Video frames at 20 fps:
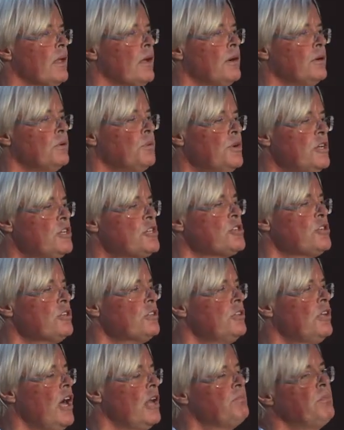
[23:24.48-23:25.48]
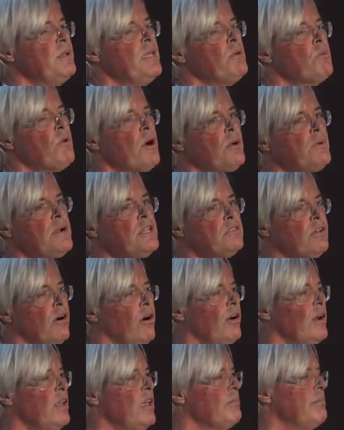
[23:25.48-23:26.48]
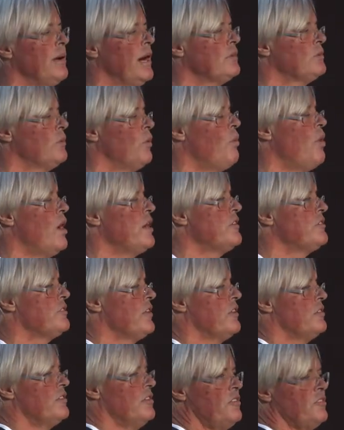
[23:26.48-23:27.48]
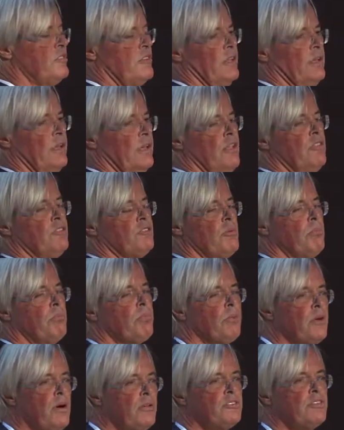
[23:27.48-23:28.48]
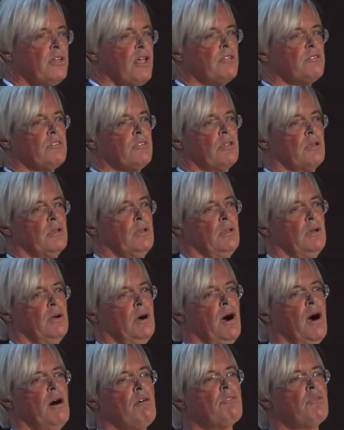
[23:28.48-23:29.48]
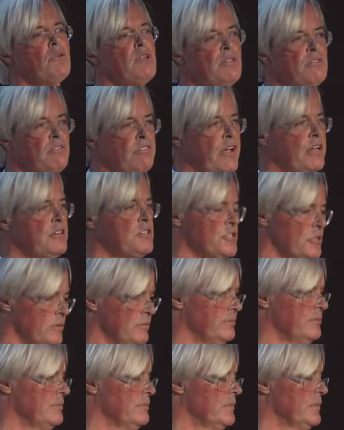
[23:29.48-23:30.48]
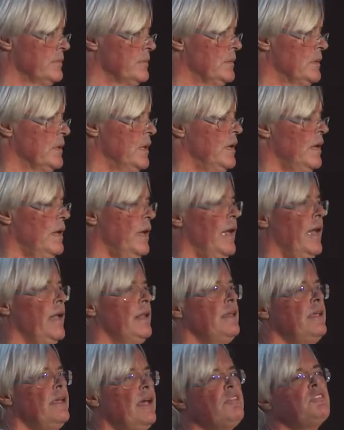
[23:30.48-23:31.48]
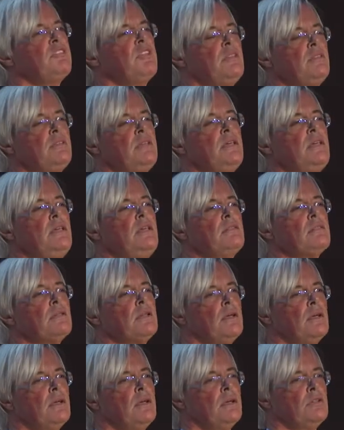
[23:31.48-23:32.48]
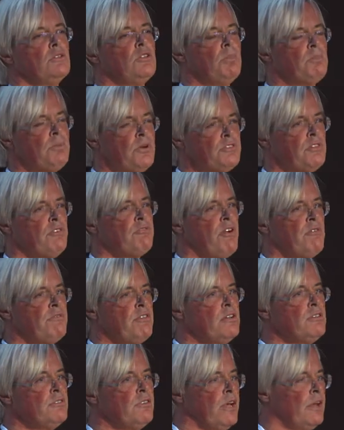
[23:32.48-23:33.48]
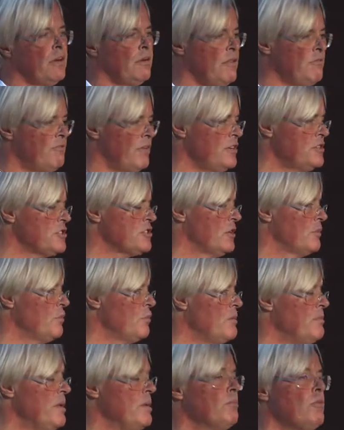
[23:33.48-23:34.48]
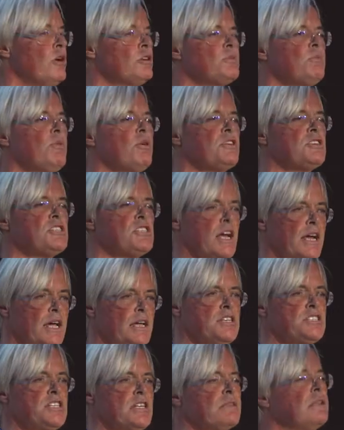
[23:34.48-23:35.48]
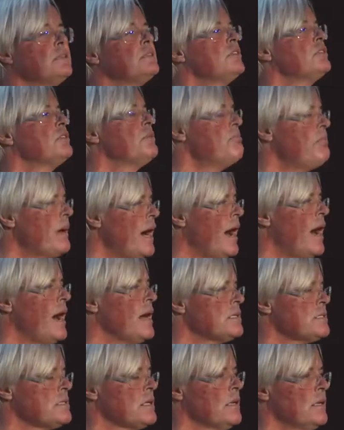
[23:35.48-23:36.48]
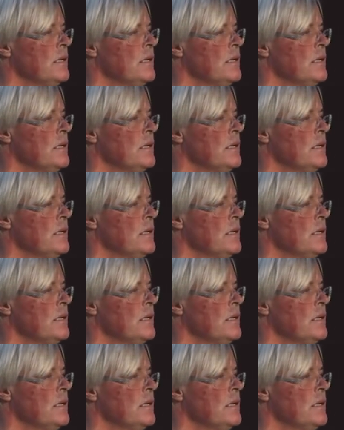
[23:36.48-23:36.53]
we should not be worried only about what is existing. It's a process of reinvention. And yes, indeed, the process of reinvention will be much more challenging than in the past